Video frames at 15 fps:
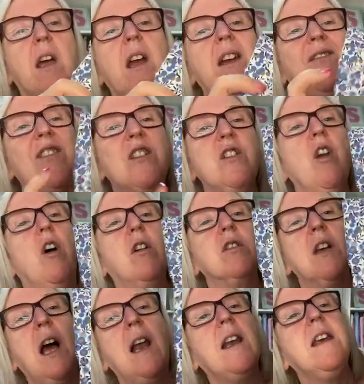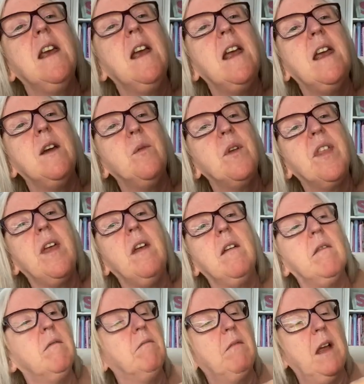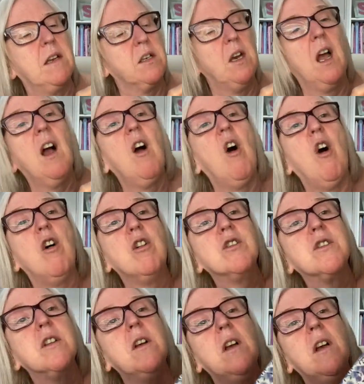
And if it's not, I'll eat here with a, I don't know, horse.